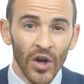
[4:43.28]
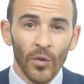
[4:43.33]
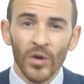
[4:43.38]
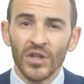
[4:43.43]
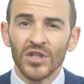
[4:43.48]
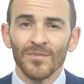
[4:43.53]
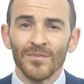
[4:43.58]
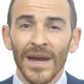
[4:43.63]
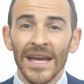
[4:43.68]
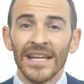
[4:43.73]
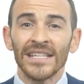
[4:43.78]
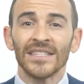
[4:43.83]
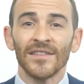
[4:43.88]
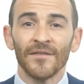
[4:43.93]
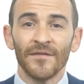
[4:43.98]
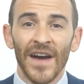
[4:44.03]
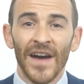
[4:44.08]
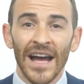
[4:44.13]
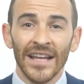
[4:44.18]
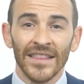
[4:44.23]
which makes the
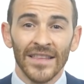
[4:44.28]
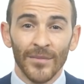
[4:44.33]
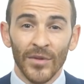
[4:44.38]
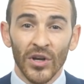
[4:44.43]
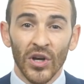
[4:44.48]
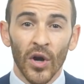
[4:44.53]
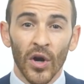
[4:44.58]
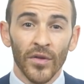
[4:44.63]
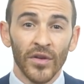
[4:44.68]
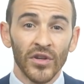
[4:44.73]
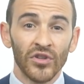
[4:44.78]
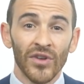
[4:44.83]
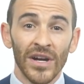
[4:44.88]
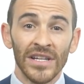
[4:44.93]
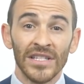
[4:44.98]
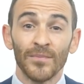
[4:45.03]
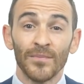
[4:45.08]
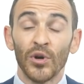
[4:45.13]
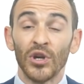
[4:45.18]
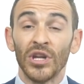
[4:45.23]
fact that McCarthy
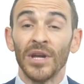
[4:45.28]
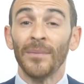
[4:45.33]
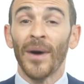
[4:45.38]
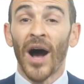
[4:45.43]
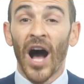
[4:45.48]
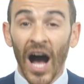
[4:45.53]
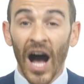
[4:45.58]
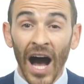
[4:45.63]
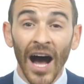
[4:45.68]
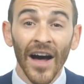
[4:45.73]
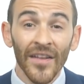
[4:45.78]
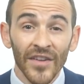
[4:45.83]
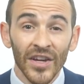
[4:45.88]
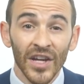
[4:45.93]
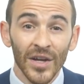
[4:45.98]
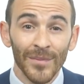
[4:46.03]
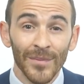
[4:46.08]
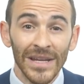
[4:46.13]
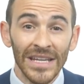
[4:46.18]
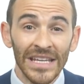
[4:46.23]
tried to put him on the
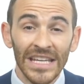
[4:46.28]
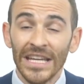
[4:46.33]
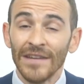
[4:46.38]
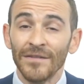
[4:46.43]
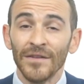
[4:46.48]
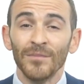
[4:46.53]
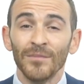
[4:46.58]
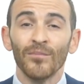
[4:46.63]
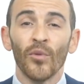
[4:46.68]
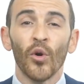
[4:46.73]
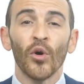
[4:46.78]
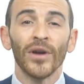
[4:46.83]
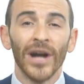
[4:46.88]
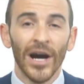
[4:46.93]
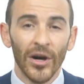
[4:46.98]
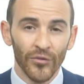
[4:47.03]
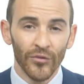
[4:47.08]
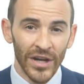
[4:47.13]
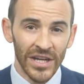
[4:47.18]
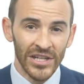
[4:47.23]
committee even more
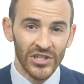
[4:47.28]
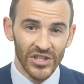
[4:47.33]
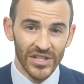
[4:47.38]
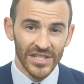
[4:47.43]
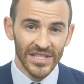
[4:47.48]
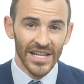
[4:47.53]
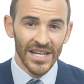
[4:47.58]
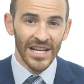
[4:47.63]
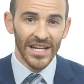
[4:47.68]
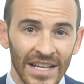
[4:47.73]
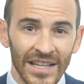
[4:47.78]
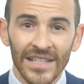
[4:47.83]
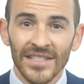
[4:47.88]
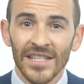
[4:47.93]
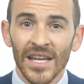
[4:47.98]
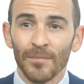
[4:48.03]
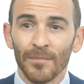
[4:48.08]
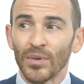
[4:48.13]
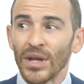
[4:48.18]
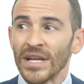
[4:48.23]
outrageous. That's
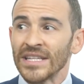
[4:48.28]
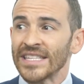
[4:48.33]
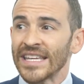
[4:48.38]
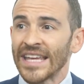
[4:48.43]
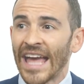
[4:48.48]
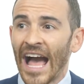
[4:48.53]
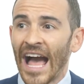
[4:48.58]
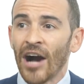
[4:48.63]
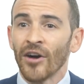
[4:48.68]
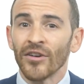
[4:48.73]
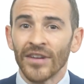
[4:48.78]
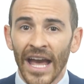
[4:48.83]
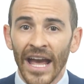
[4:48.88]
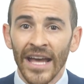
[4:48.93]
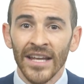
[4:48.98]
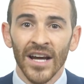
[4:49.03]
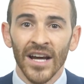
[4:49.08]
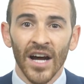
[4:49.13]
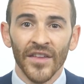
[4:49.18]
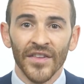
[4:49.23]
like placing
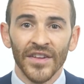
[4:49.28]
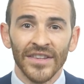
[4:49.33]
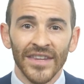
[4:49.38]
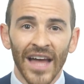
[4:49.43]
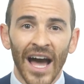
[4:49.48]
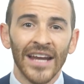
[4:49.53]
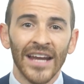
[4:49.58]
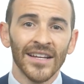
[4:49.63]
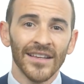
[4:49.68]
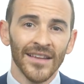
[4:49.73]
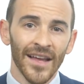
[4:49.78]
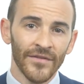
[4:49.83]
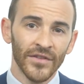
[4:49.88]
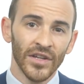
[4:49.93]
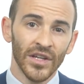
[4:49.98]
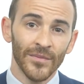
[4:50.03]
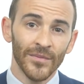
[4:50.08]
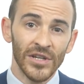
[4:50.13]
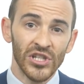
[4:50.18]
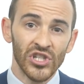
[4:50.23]
Al-Qaeda on the
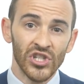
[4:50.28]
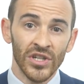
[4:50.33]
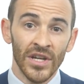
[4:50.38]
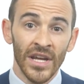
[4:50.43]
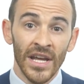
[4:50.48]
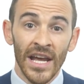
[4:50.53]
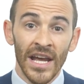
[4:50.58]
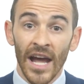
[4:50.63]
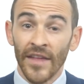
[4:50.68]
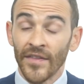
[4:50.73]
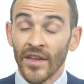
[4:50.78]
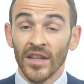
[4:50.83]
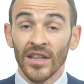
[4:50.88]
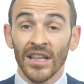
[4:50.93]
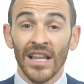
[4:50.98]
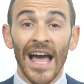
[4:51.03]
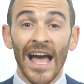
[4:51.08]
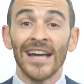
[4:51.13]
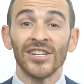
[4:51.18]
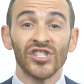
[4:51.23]
9/11 Commission and then
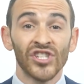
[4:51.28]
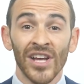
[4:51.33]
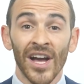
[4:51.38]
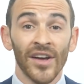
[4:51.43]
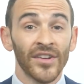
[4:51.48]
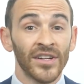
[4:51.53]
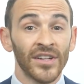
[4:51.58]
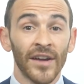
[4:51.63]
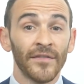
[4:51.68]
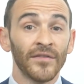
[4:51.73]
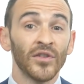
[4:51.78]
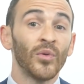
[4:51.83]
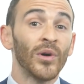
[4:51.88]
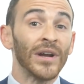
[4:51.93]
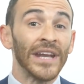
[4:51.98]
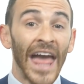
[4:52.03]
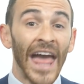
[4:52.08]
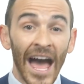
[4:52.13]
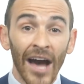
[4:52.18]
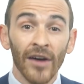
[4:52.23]
lashing out at
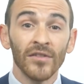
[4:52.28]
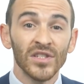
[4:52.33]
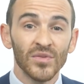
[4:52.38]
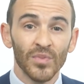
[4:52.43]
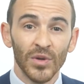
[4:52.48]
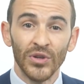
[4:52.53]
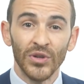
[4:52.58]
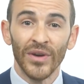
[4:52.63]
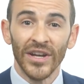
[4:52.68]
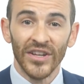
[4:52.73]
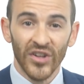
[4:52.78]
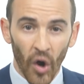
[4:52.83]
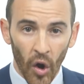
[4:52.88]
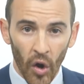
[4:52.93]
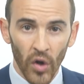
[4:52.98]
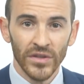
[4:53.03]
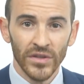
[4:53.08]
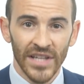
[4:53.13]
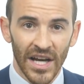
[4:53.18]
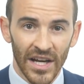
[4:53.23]
everyone else when you get
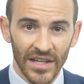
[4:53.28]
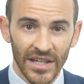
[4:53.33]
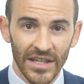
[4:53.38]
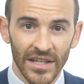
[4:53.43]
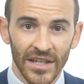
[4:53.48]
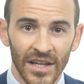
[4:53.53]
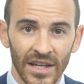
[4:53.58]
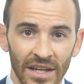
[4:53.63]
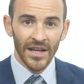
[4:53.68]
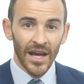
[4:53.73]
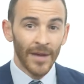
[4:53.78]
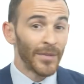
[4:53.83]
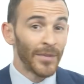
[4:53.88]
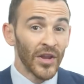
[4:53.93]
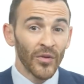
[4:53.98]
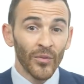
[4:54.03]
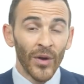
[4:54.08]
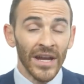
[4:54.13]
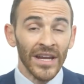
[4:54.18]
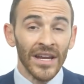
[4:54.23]
called on it. And by
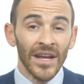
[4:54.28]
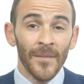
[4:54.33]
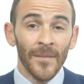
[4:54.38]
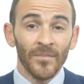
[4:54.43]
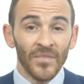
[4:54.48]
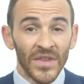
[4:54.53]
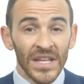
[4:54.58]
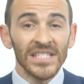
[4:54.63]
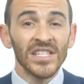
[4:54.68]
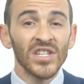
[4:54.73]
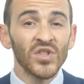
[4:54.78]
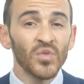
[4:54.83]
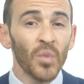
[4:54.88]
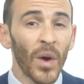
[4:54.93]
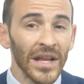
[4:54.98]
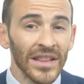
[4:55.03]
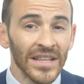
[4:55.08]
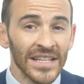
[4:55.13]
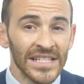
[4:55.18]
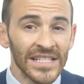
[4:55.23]
the way, this is
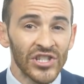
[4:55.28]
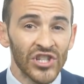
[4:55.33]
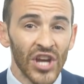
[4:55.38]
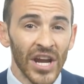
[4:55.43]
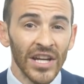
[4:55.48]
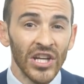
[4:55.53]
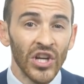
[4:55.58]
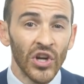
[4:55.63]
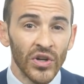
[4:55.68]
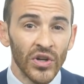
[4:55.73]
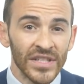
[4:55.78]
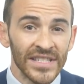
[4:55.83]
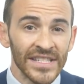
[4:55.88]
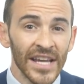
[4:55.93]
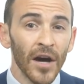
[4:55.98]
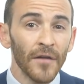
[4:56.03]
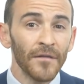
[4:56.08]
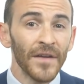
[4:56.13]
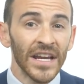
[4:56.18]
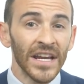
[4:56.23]
why Liz Cheney
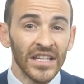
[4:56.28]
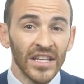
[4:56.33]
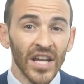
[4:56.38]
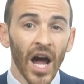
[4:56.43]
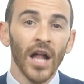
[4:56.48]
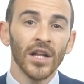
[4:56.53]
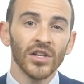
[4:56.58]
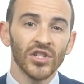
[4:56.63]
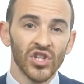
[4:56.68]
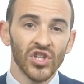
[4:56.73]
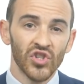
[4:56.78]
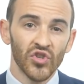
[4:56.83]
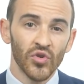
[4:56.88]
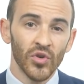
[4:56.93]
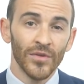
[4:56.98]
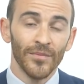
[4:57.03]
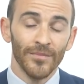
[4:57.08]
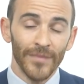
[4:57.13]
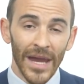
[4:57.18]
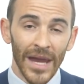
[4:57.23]
herself acknowledged that
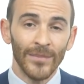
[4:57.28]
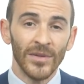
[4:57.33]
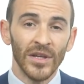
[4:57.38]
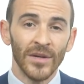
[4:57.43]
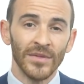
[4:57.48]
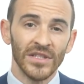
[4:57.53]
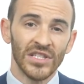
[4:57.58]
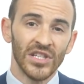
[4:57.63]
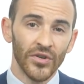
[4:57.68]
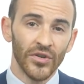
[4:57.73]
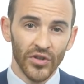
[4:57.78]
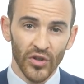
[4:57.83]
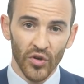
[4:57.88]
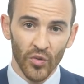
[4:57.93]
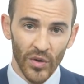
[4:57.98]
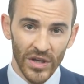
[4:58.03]
Jordan may be a material